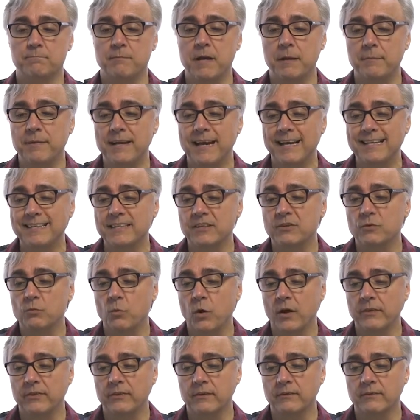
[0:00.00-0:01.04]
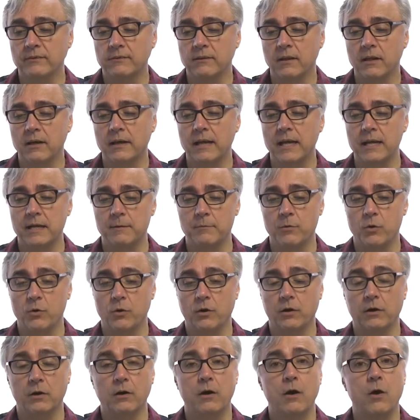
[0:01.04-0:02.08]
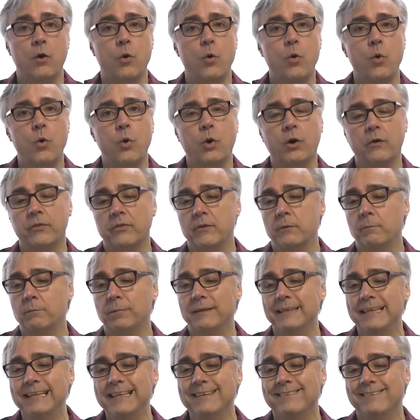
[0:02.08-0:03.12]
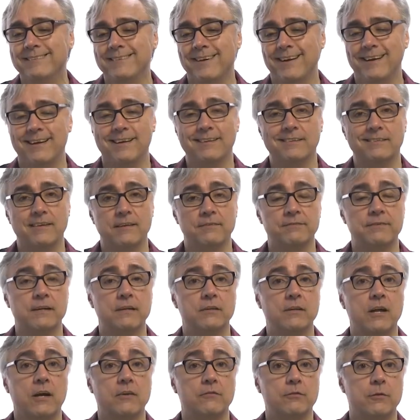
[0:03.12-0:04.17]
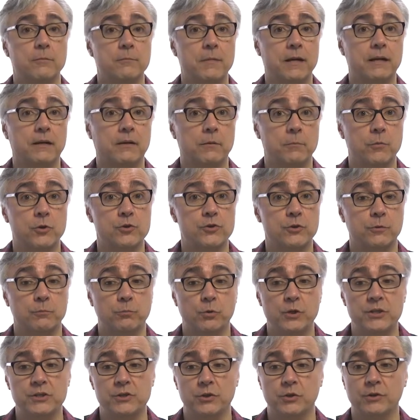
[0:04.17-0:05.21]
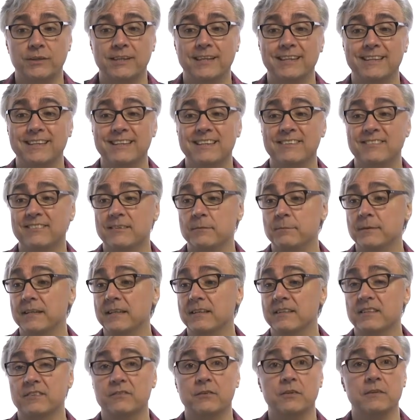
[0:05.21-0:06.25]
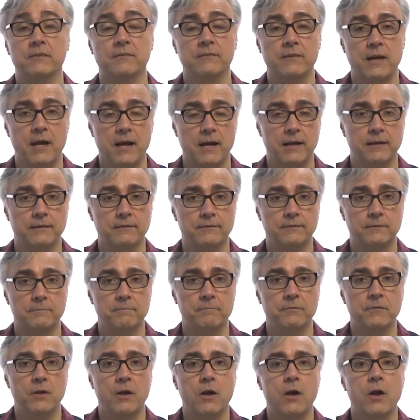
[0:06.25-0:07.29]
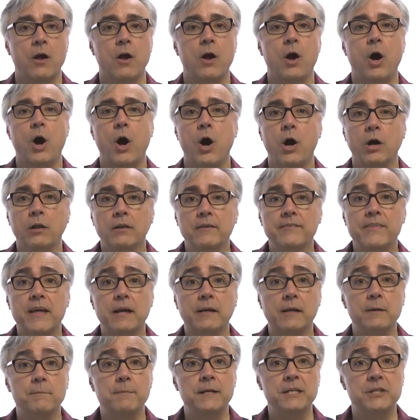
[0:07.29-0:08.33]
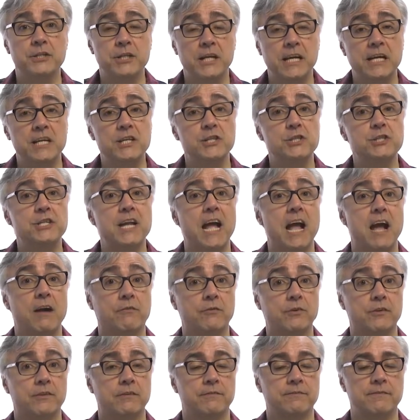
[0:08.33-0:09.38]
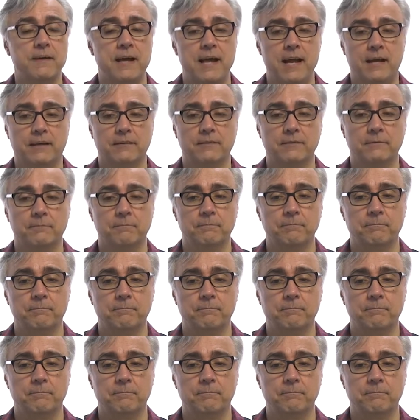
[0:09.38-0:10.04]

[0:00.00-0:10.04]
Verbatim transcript: Maybe I didn't want the slug anymore, or the bleed size I found out from my commercial printer that it needs to be a different size. All of that can be changed after the fact.